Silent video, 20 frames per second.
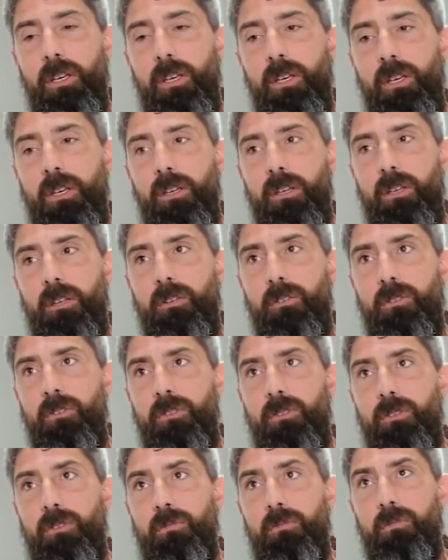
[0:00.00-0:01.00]

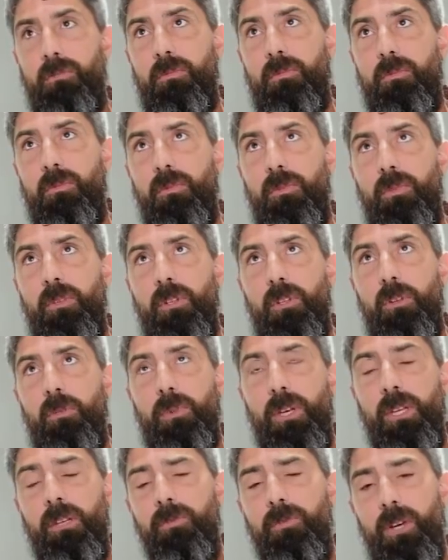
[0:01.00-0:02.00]
and you know,
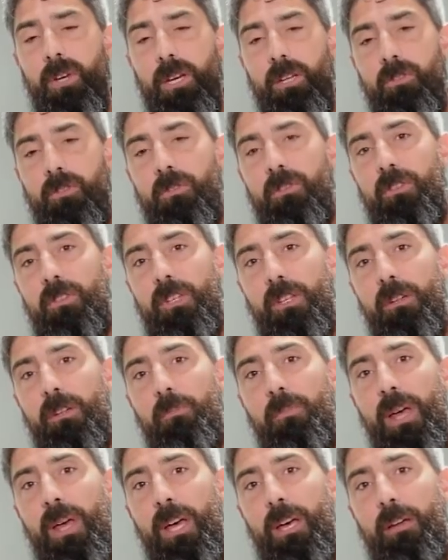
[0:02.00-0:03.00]
manufacturers get
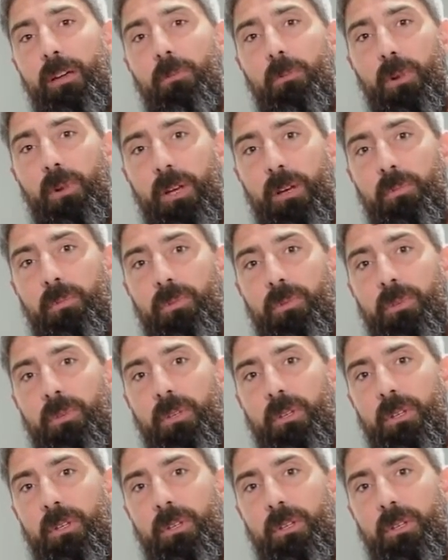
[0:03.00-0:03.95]
a bad rep